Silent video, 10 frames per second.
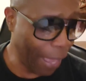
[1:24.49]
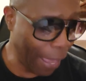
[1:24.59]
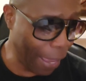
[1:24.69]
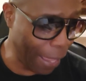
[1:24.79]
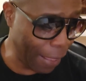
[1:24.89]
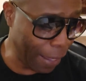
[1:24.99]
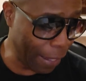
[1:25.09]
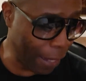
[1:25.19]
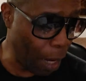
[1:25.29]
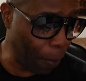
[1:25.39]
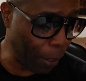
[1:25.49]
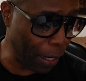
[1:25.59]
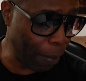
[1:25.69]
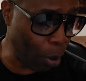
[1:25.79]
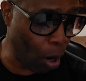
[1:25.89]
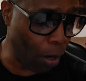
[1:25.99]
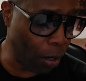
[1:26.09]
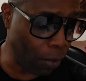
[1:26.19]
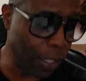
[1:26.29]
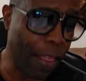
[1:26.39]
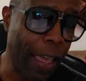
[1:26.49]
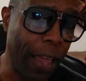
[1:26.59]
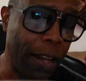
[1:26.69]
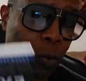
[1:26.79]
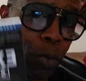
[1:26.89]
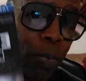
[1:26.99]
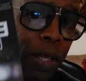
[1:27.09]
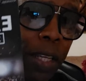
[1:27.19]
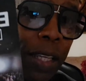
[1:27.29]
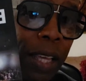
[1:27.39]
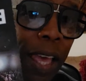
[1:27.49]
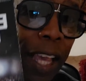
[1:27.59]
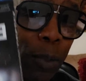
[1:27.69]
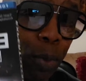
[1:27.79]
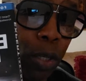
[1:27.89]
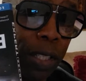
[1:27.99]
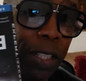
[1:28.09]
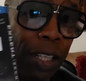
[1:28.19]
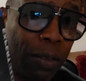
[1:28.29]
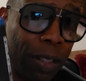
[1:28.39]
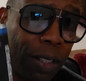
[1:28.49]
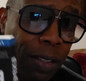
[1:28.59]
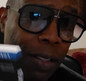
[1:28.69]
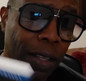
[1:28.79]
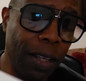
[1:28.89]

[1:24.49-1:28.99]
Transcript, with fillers: and the accompanying partner to that would be Expert Secrets.